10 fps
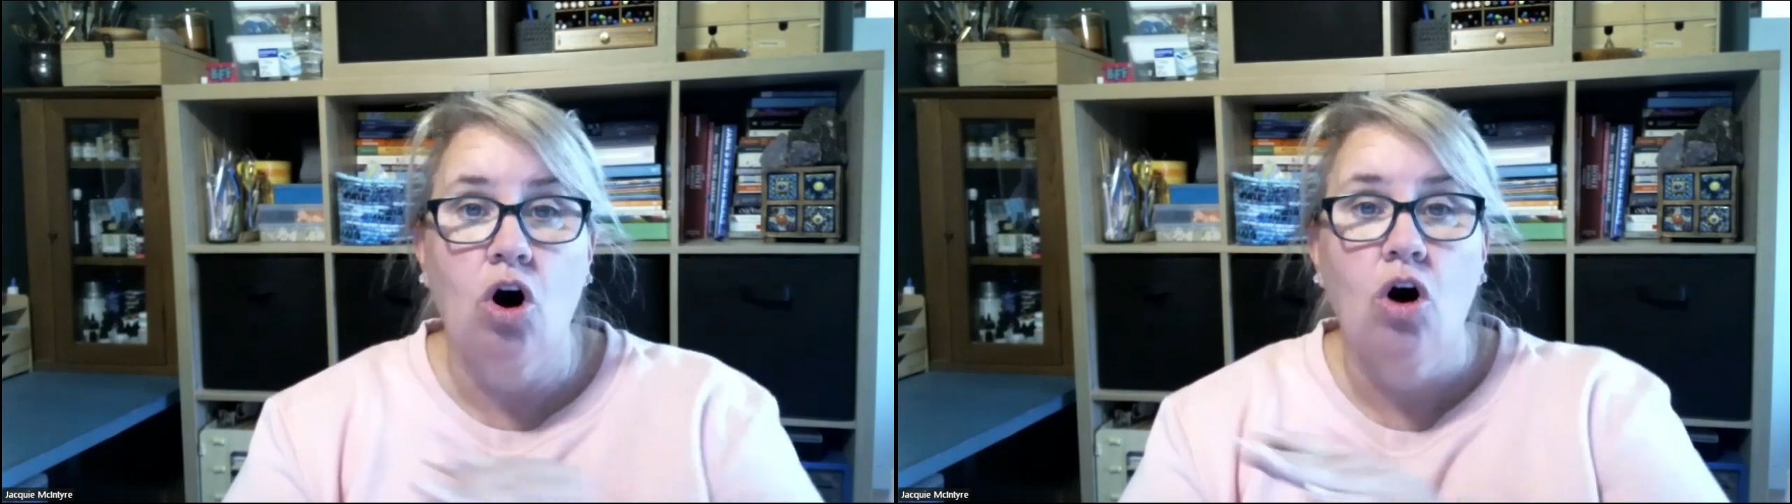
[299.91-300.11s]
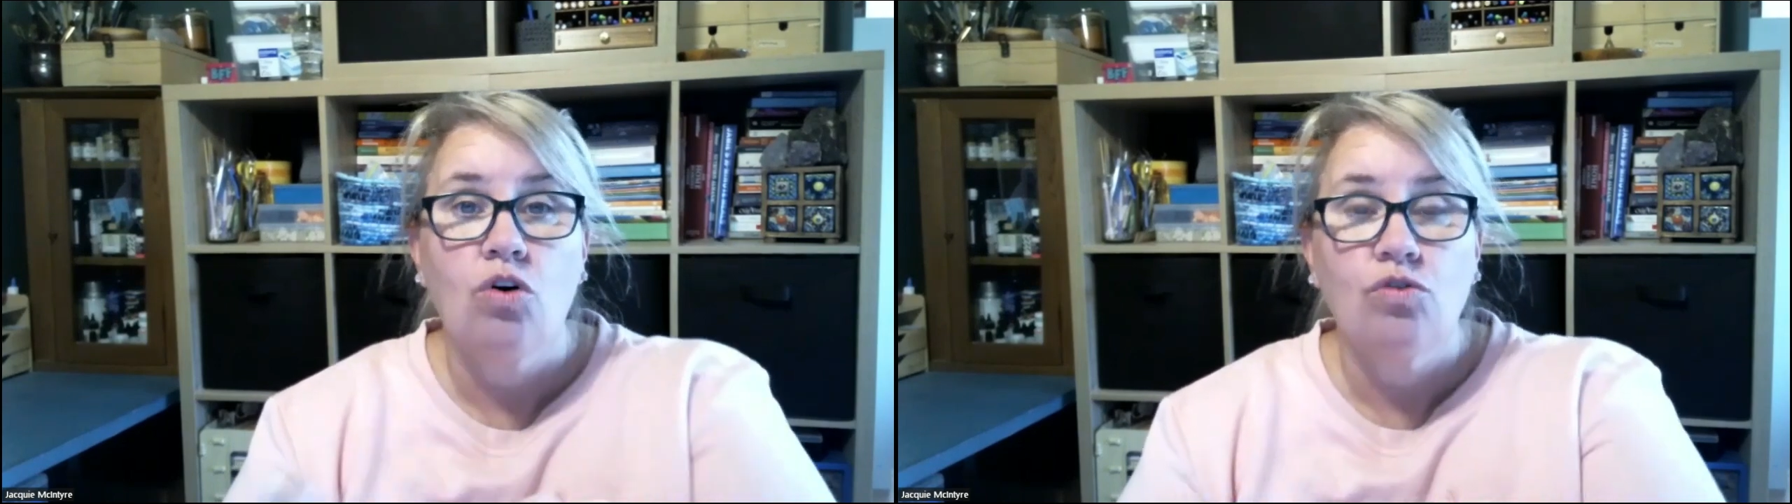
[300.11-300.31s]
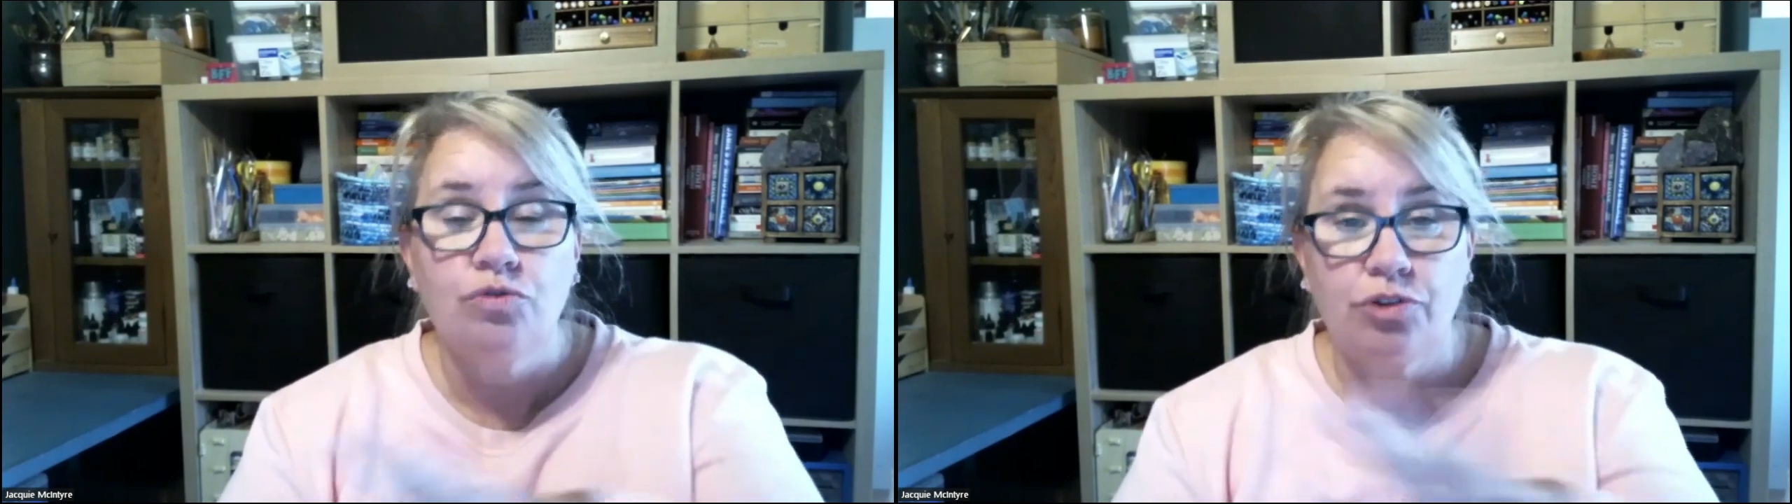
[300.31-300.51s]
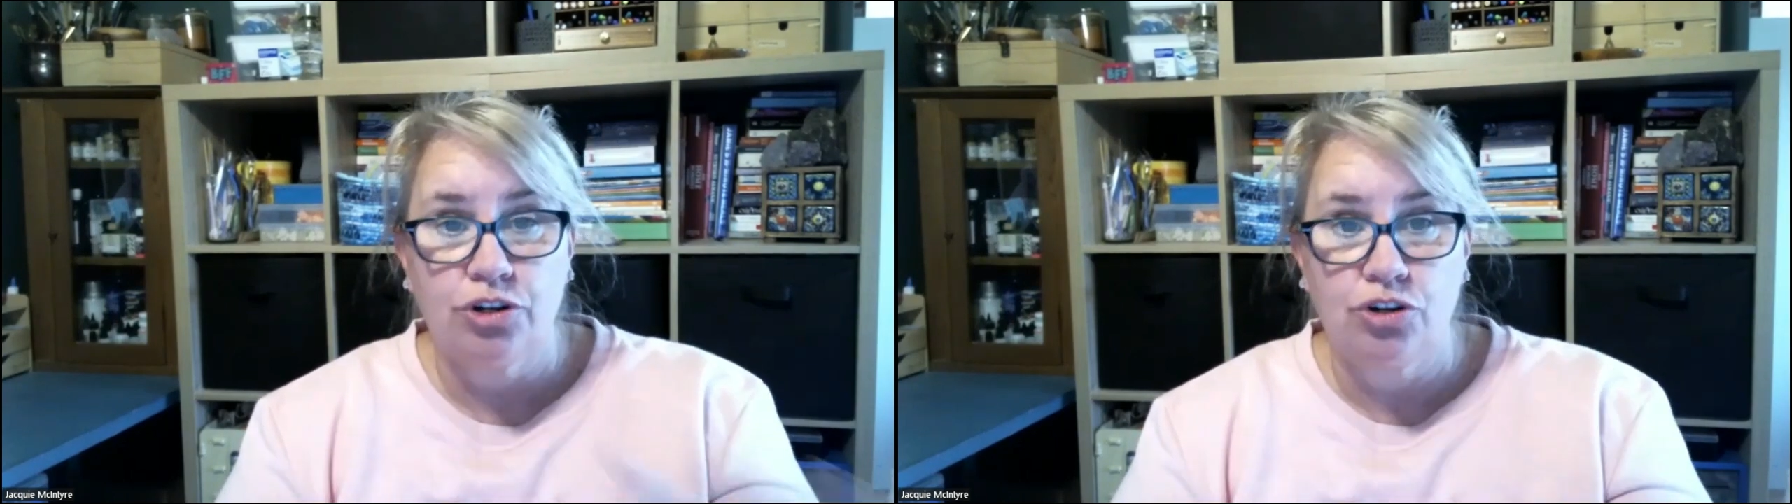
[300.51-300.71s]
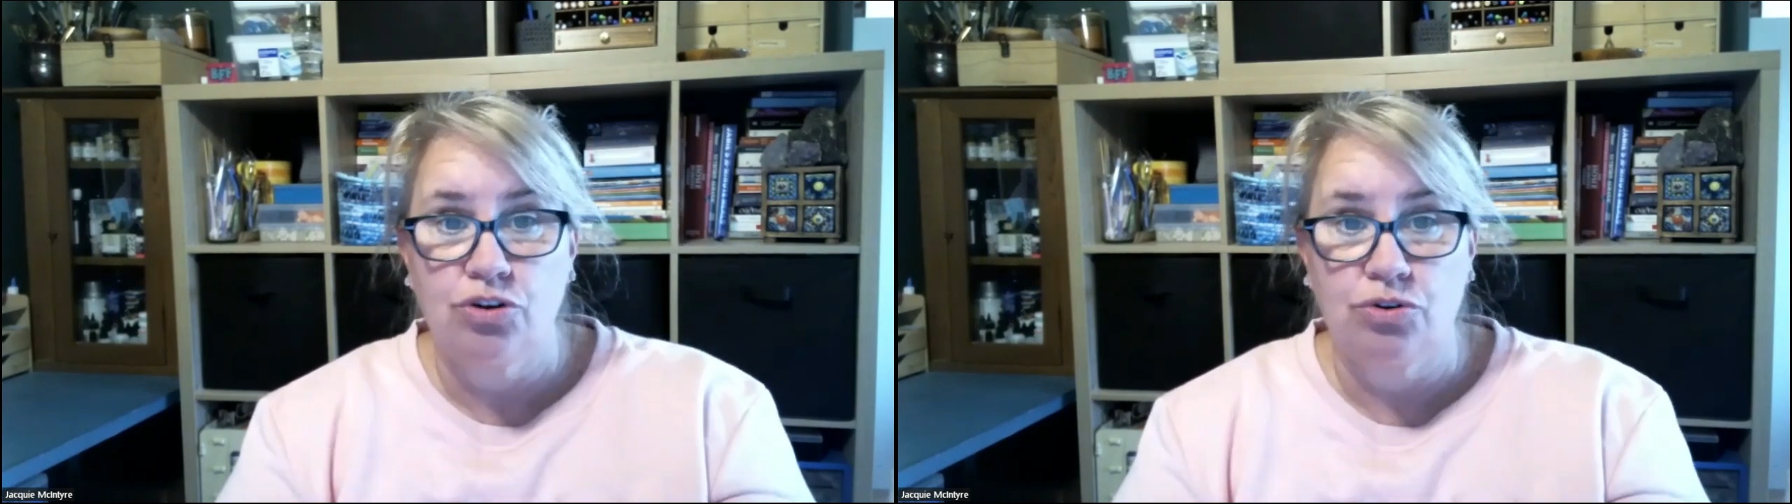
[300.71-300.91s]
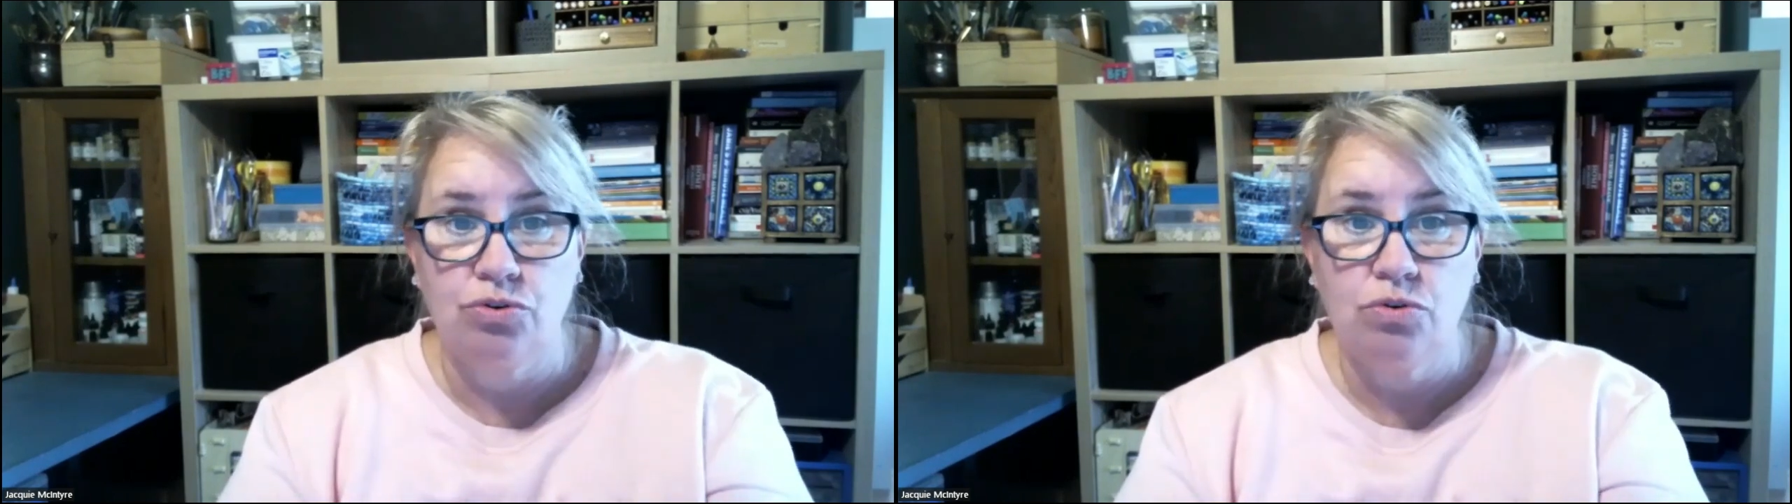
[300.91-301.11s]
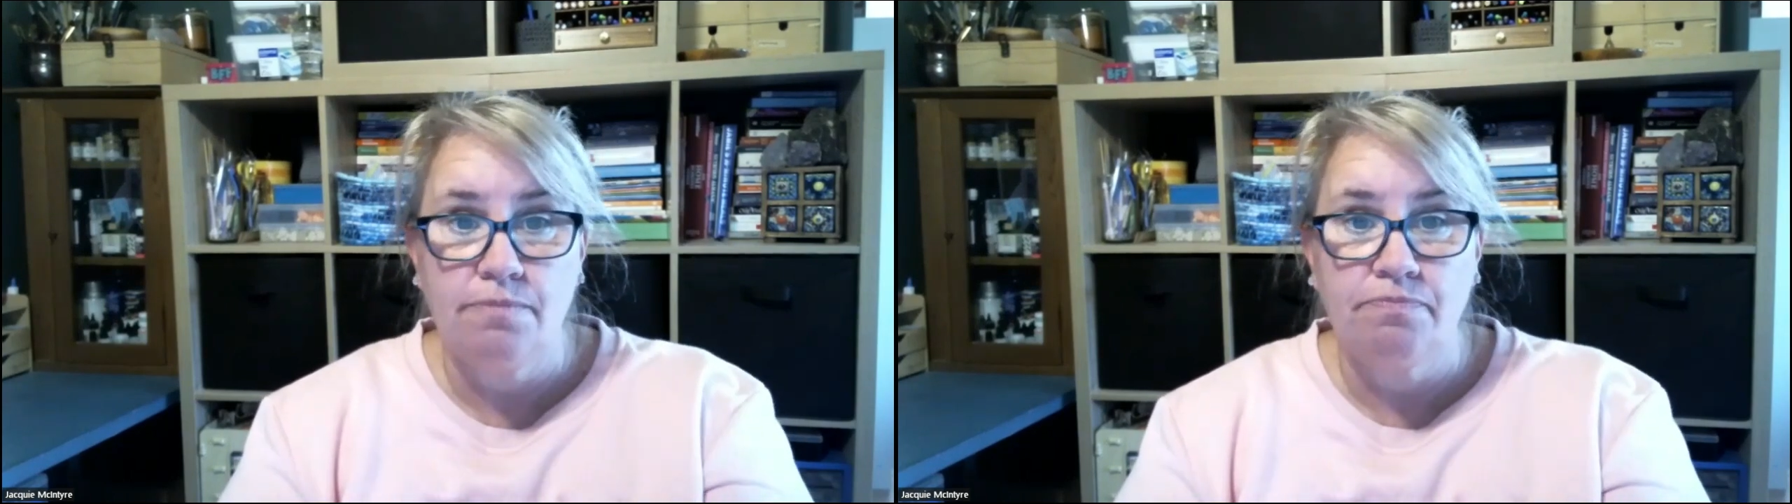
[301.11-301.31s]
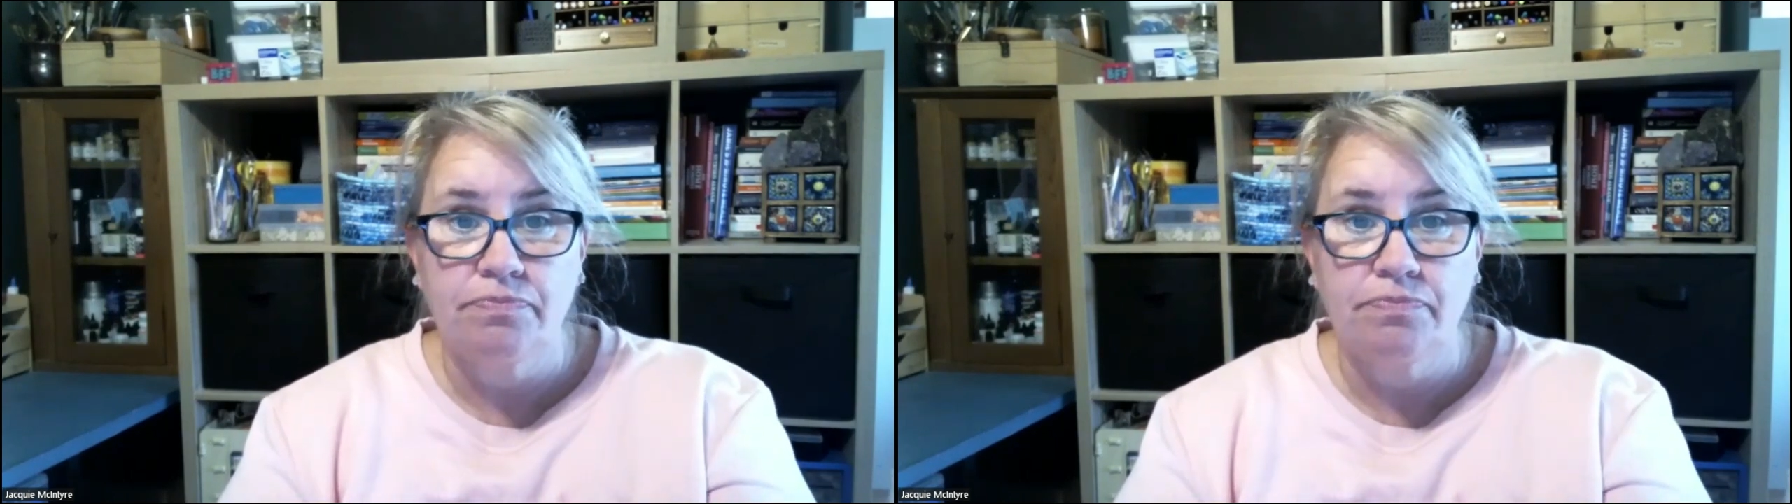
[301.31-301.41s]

of you